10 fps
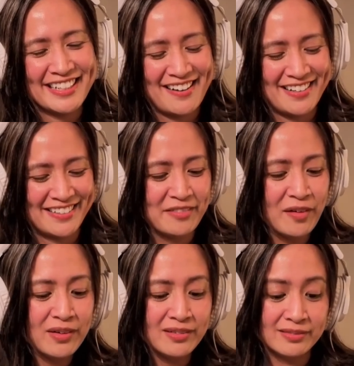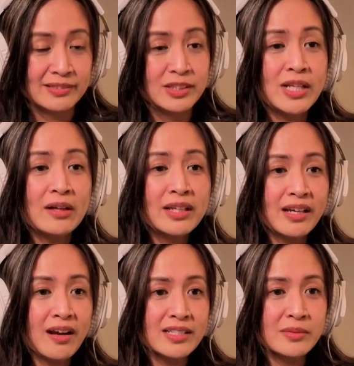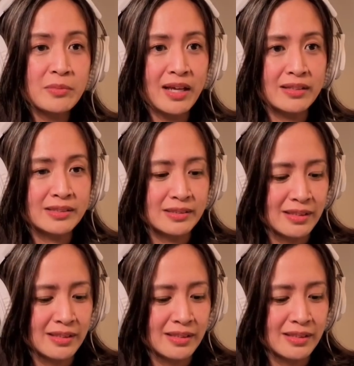Well, you sound like an awesome guest.